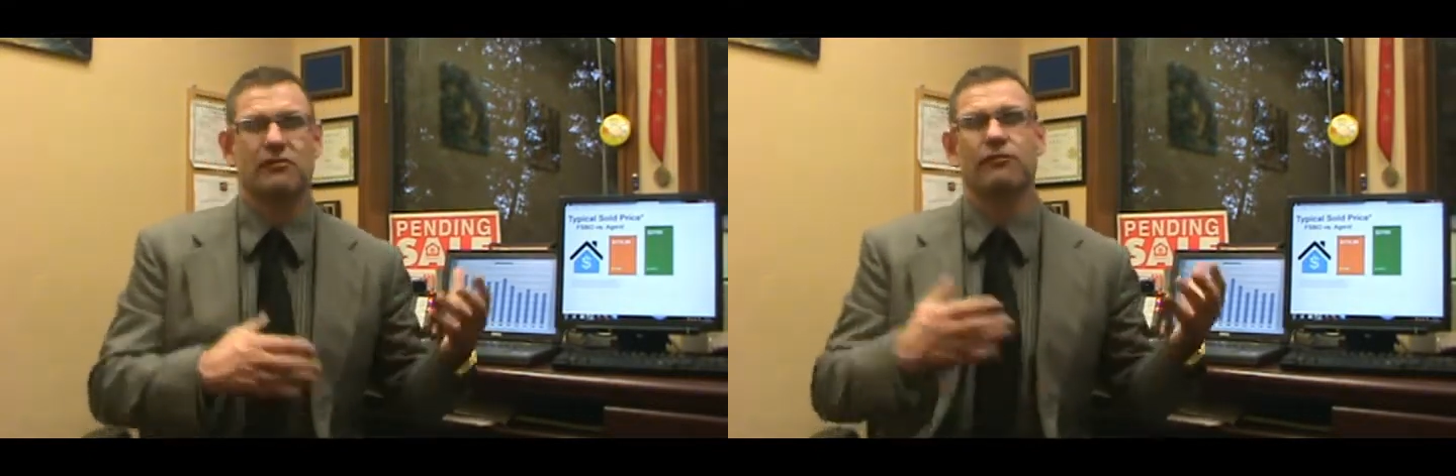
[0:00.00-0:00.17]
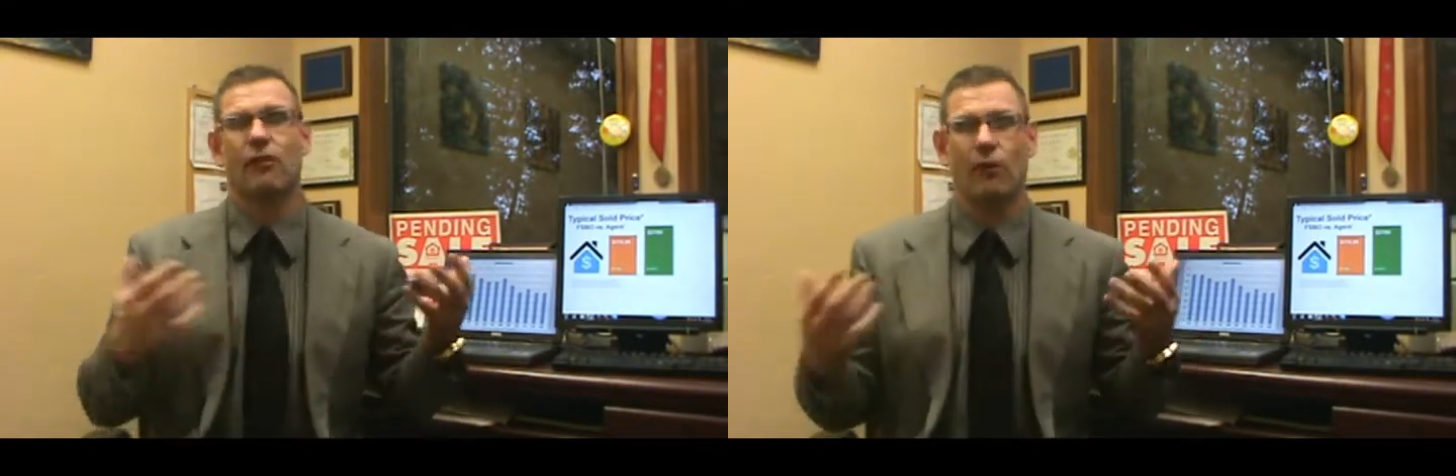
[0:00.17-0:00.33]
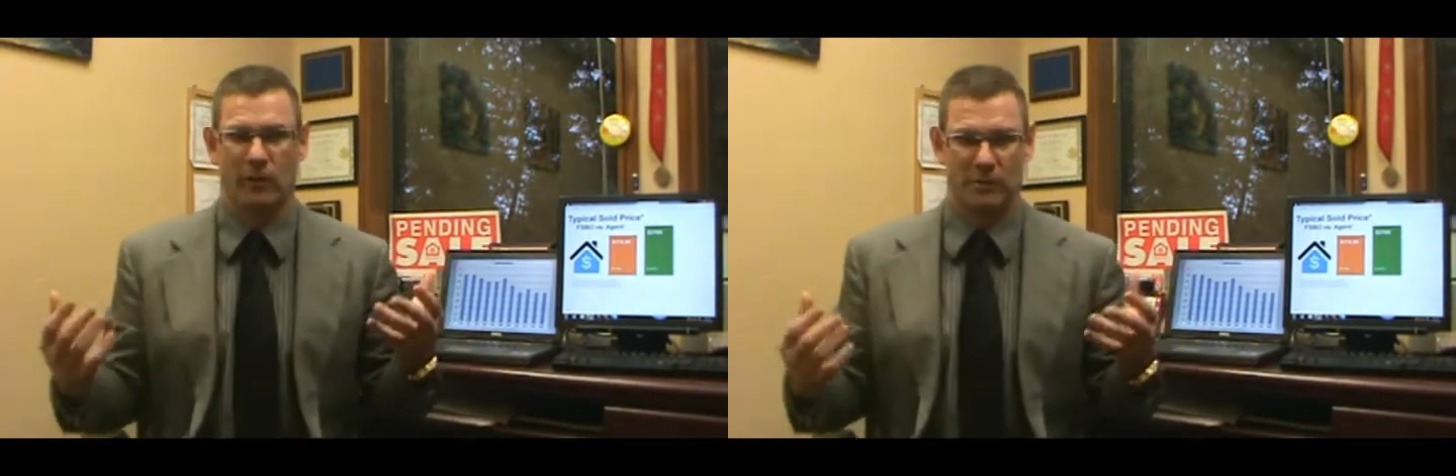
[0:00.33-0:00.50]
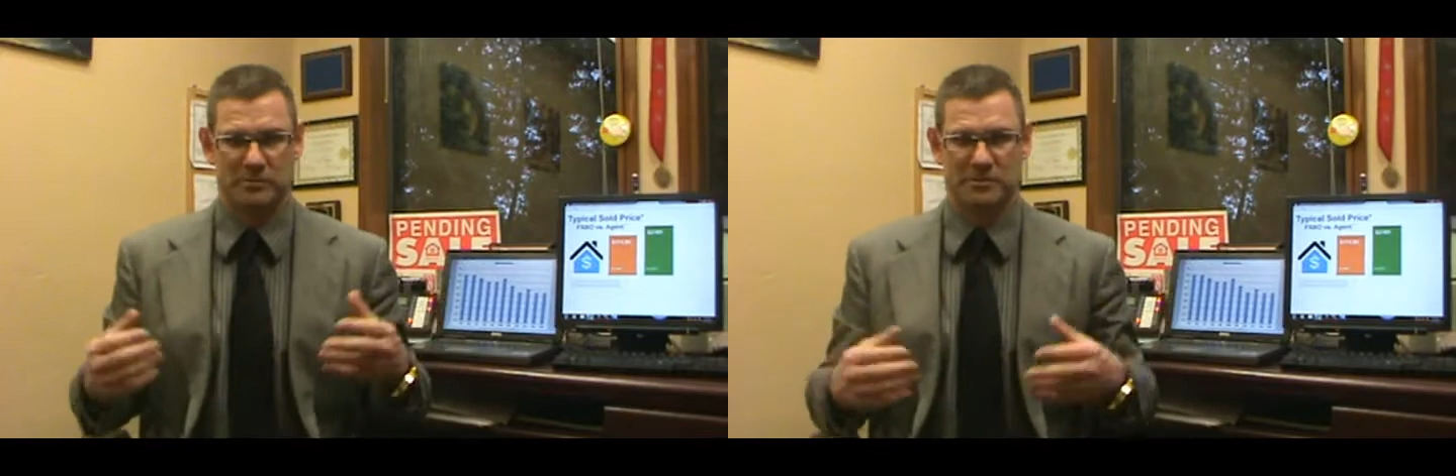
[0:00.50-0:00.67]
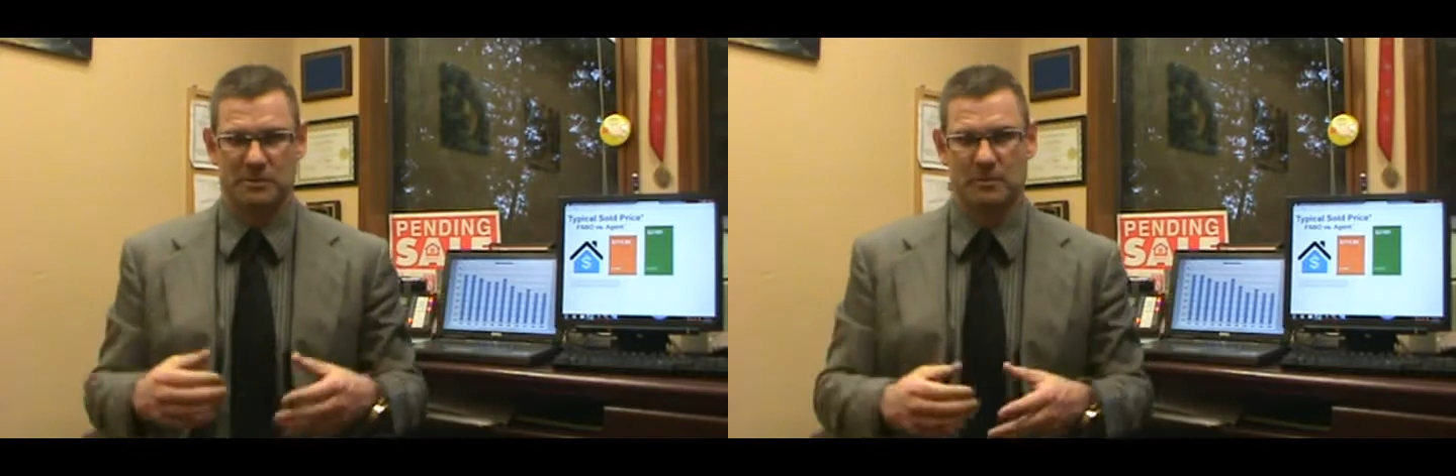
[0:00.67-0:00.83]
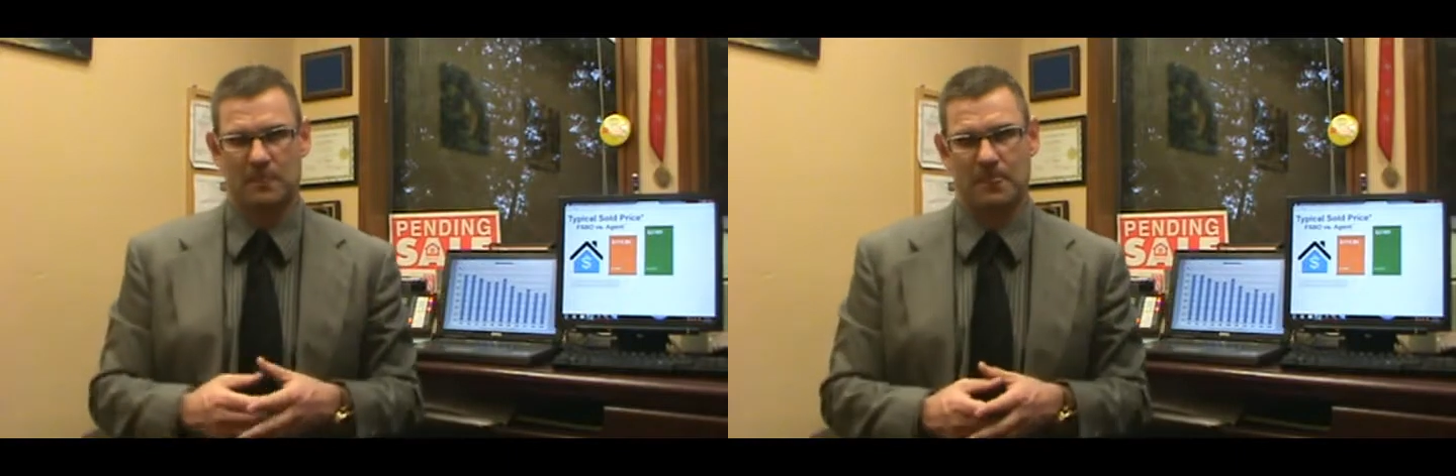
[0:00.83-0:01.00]
forms,
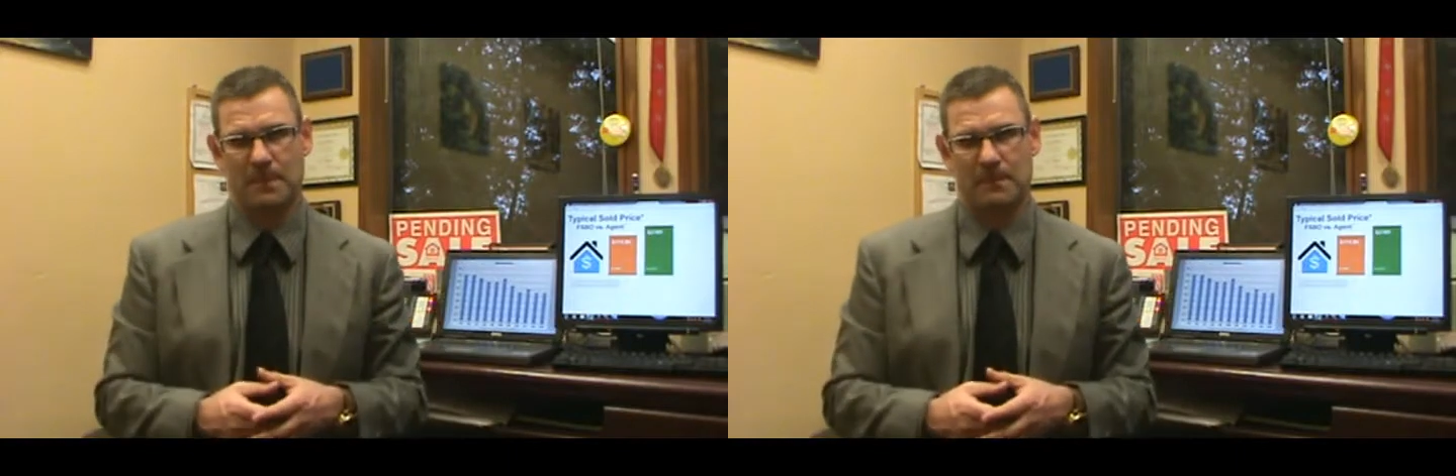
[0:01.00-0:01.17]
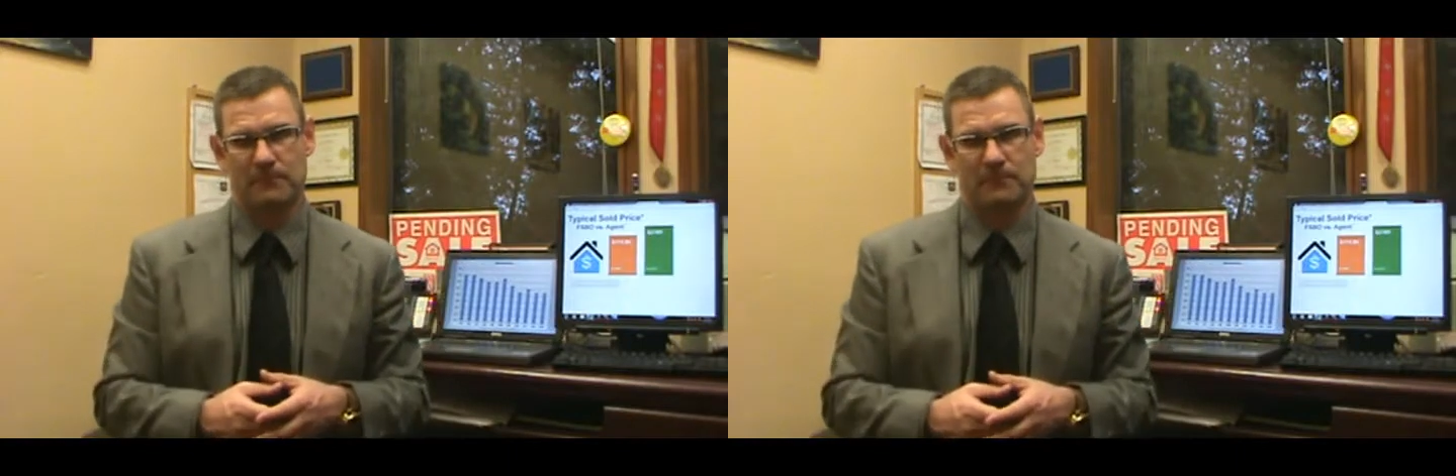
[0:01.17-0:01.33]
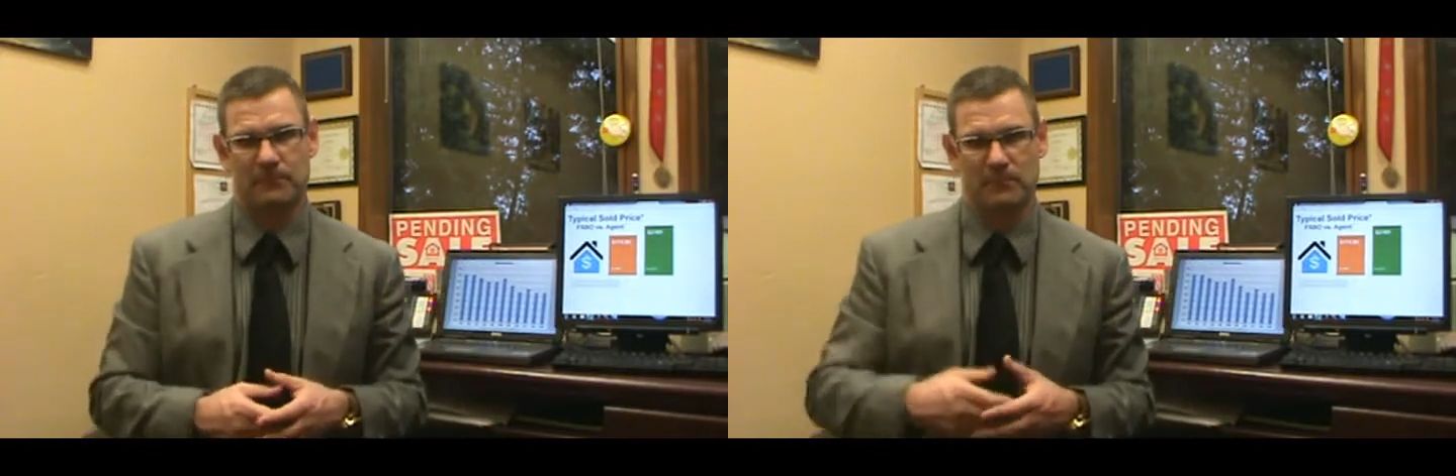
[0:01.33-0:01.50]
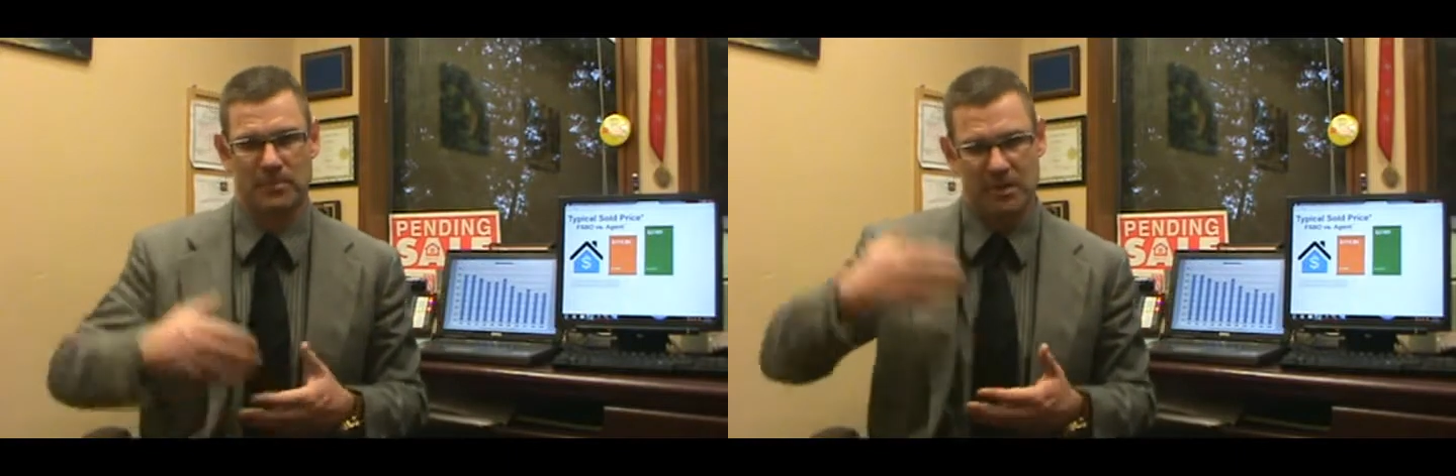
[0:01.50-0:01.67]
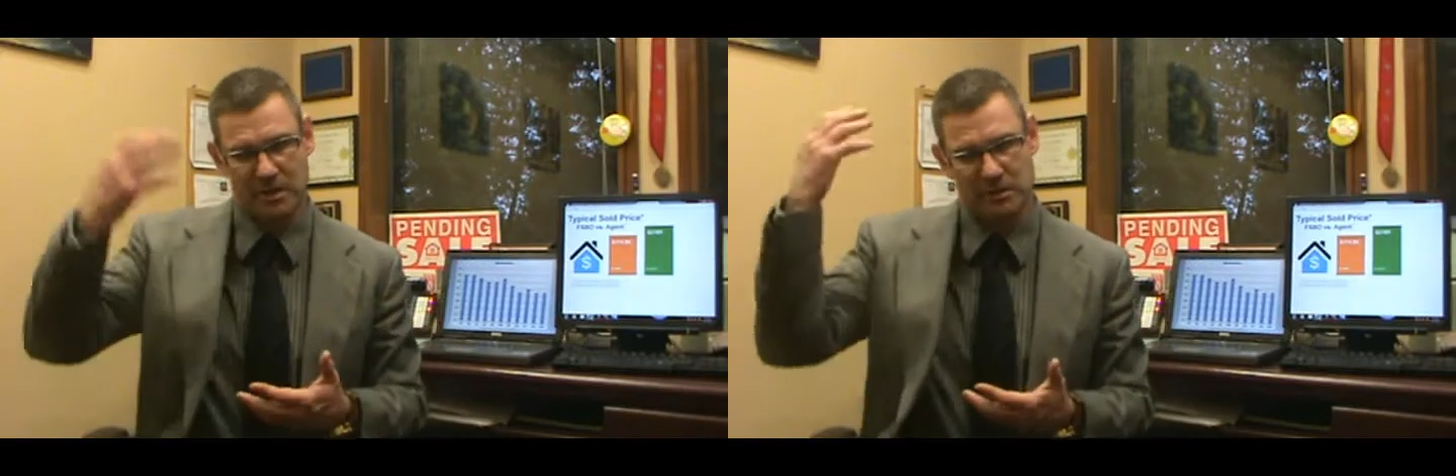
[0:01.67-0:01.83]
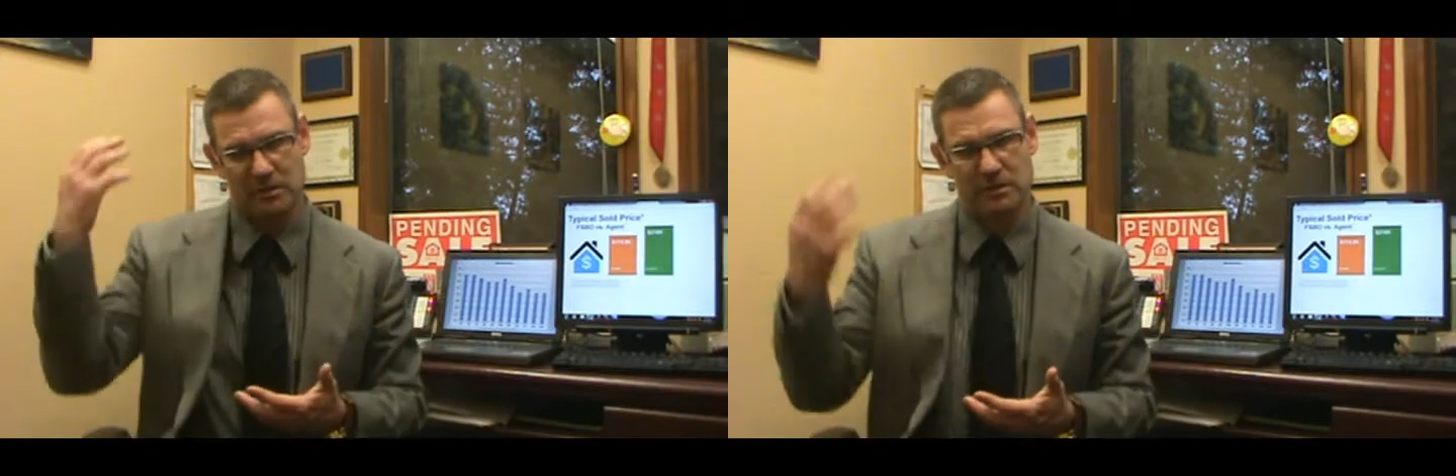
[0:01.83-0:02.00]

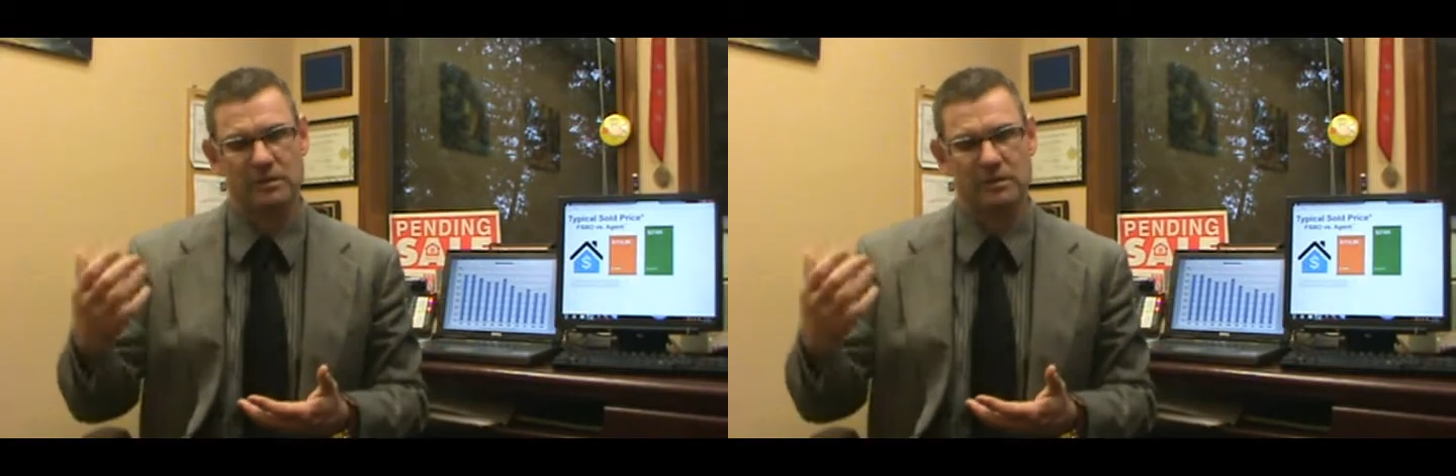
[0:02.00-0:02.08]
the